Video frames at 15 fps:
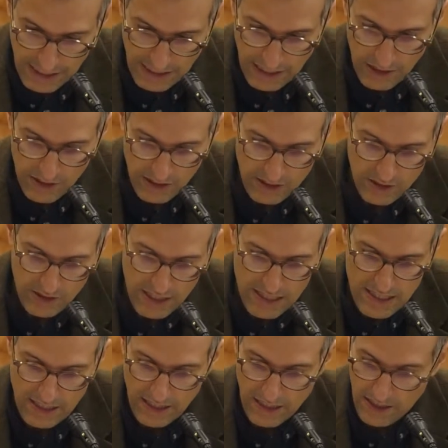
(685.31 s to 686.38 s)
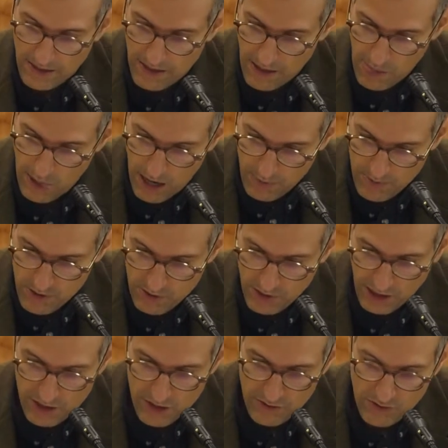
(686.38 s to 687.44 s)
characterizing an
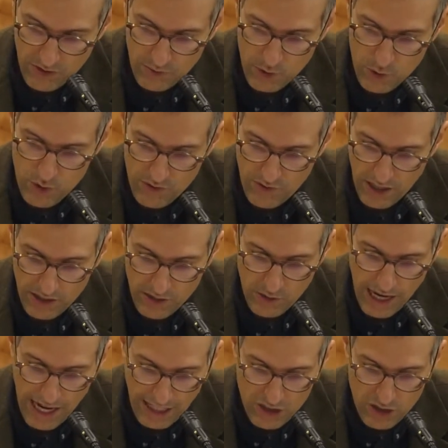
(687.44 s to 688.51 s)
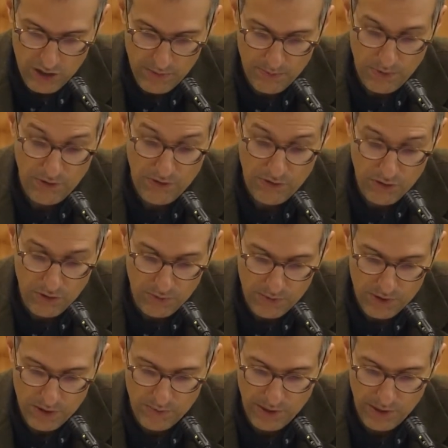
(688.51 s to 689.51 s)
abstraction from use value actually performed